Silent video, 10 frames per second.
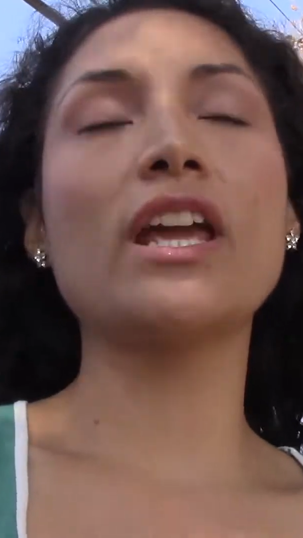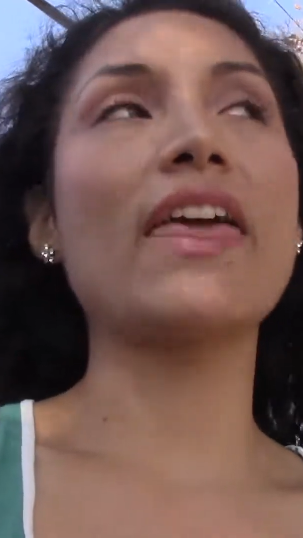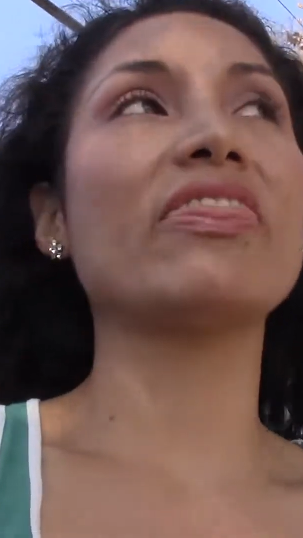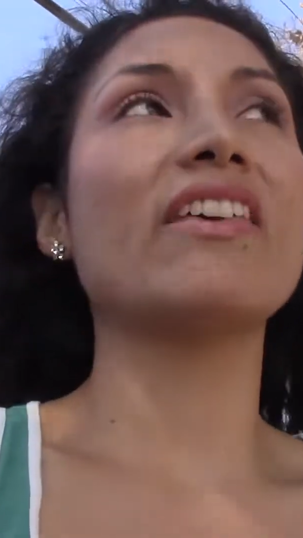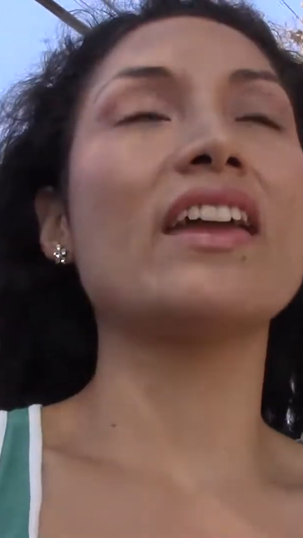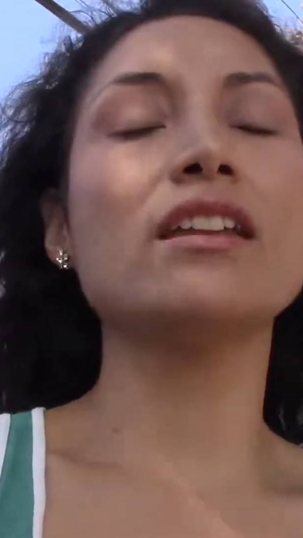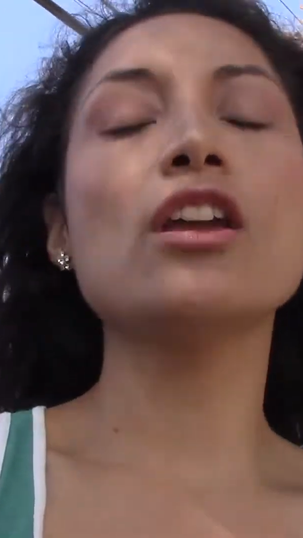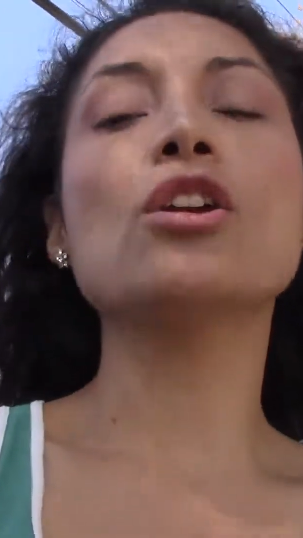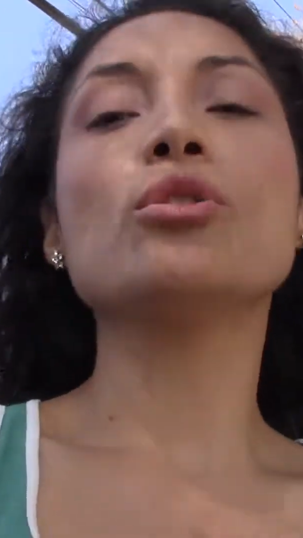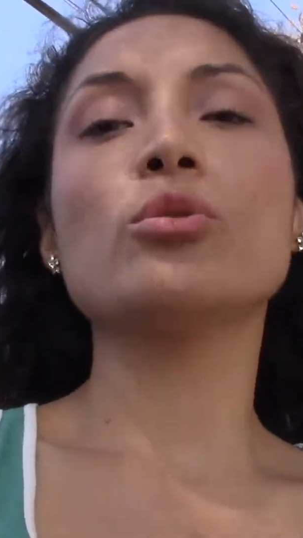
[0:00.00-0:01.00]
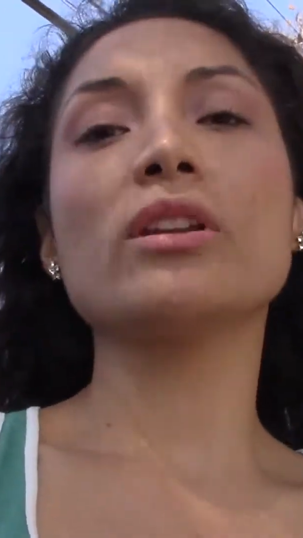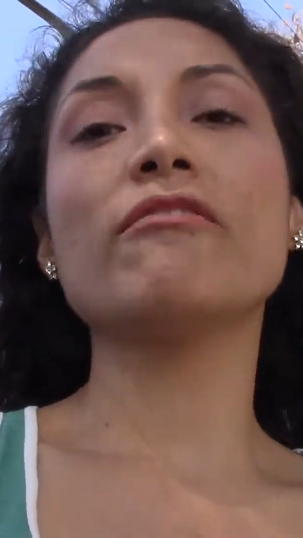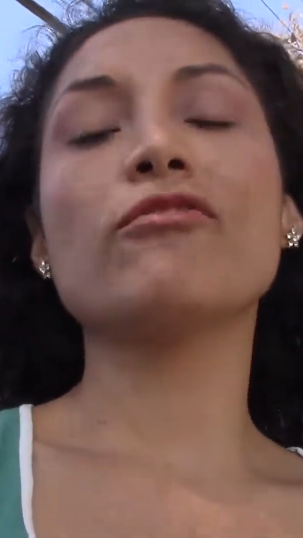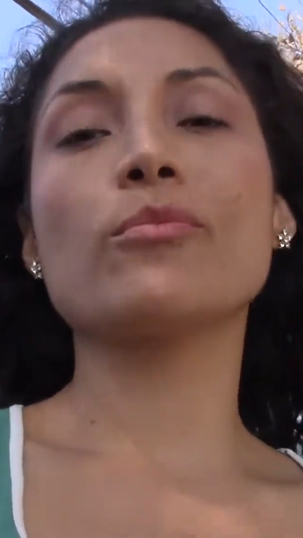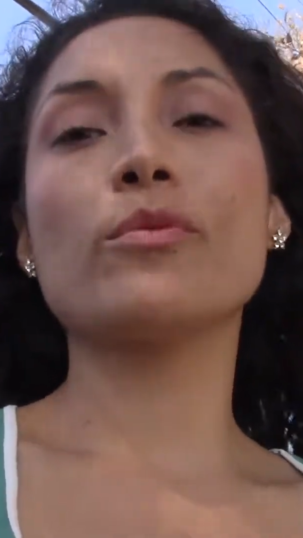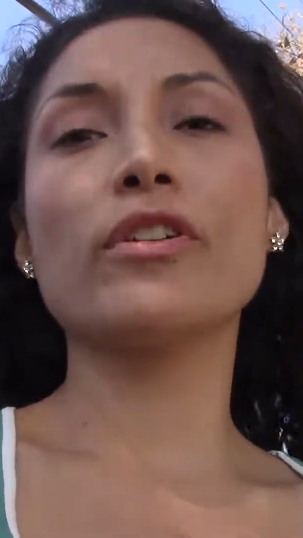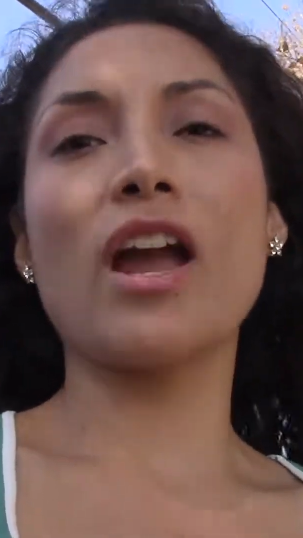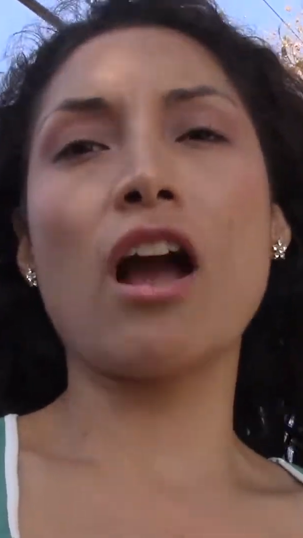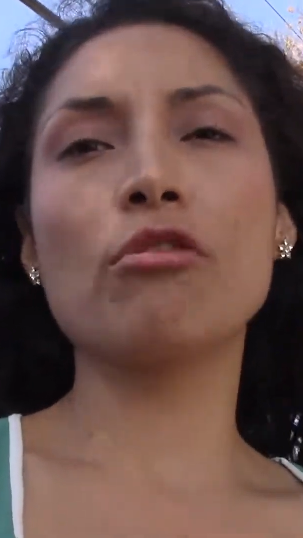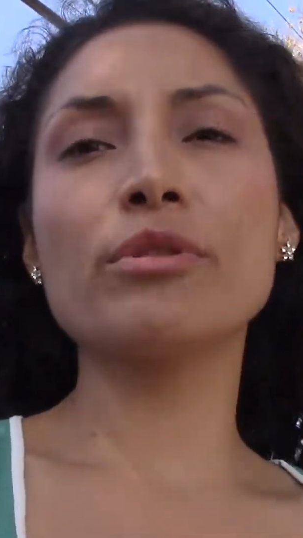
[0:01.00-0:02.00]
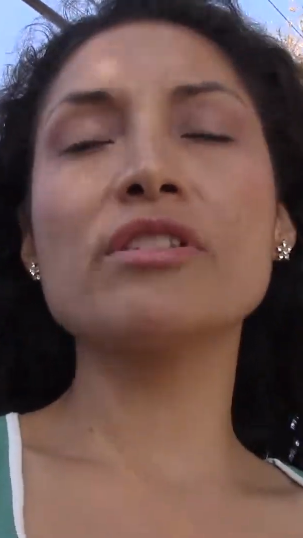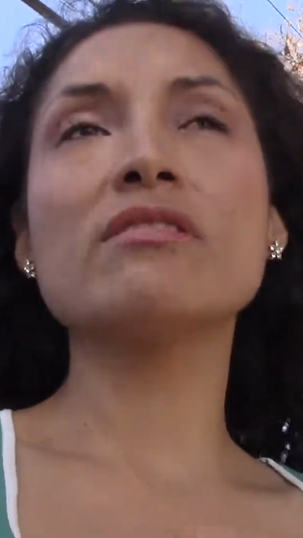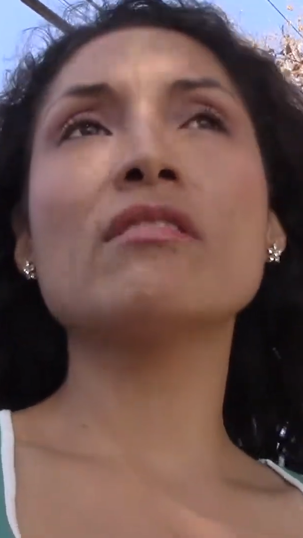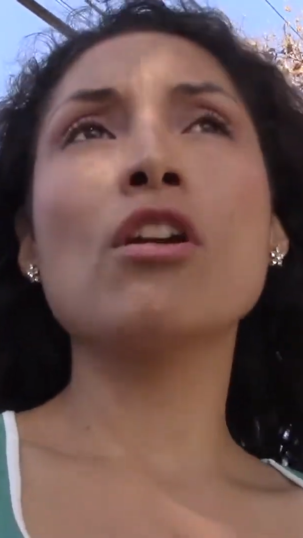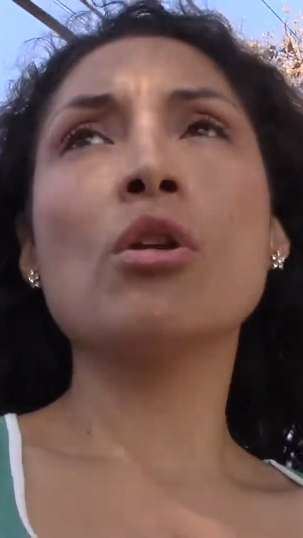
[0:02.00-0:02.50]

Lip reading: and then 24 more hours